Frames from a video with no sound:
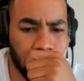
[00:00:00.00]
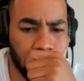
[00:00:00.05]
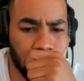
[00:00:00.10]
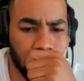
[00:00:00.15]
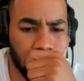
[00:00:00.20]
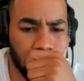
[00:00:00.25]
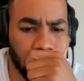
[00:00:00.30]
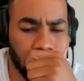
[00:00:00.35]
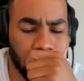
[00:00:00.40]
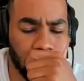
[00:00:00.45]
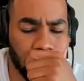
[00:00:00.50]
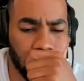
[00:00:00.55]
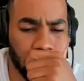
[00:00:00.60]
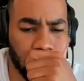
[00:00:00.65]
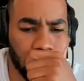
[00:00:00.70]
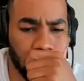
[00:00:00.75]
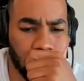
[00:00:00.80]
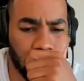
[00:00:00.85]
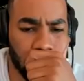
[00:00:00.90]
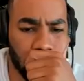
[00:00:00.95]

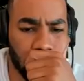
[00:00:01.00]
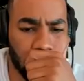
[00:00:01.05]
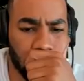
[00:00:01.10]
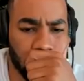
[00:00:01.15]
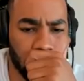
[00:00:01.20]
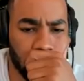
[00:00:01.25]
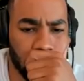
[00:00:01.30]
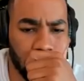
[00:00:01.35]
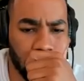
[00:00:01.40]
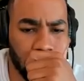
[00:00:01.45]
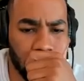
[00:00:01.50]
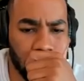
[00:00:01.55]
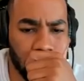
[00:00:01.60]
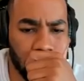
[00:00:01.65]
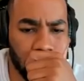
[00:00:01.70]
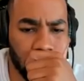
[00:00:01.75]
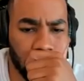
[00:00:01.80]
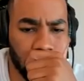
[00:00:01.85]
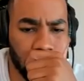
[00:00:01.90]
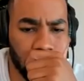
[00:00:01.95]

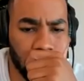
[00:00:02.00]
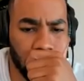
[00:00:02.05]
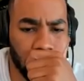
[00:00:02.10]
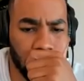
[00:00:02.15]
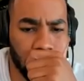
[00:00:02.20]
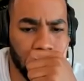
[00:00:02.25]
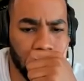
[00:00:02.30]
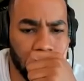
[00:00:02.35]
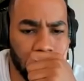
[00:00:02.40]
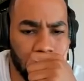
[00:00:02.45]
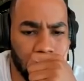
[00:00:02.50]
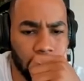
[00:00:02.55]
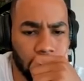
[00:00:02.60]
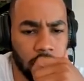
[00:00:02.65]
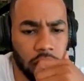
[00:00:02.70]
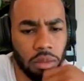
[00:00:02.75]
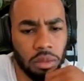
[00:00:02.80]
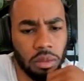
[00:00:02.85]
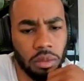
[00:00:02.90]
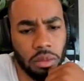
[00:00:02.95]

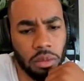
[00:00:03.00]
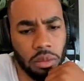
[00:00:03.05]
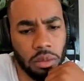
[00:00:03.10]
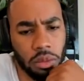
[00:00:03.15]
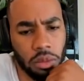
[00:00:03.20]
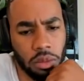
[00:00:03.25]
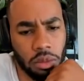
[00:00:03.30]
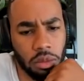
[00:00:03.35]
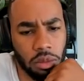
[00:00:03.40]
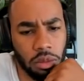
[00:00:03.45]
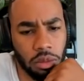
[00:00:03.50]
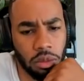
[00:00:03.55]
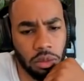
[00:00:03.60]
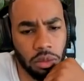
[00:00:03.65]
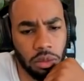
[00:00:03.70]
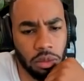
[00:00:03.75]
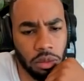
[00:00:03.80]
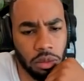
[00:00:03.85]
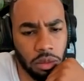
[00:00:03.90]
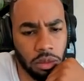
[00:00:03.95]

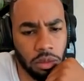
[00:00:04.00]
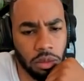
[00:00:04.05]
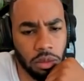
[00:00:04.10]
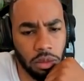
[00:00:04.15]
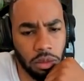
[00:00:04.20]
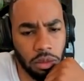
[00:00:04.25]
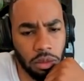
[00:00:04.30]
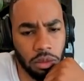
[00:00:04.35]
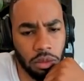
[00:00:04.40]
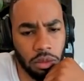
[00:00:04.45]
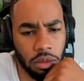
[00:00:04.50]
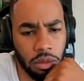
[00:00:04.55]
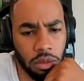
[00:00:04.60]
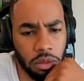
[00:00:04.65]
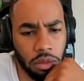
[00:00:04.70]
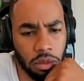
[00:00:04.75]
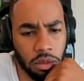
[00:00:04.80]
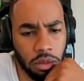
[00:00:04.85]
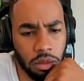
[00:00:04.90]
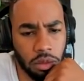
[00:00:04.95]

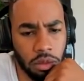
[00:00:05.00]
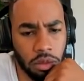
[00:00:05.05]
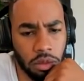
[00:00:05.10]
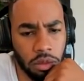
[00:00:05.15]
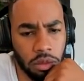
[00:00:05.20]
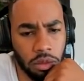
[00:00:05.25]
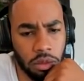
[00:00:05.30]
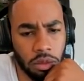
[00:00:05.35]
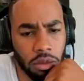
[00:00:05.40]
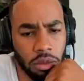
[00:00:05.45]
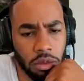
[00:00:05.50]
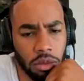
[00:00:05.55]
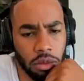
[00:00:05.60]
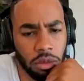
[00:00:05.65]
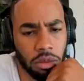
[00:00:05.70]
(silent)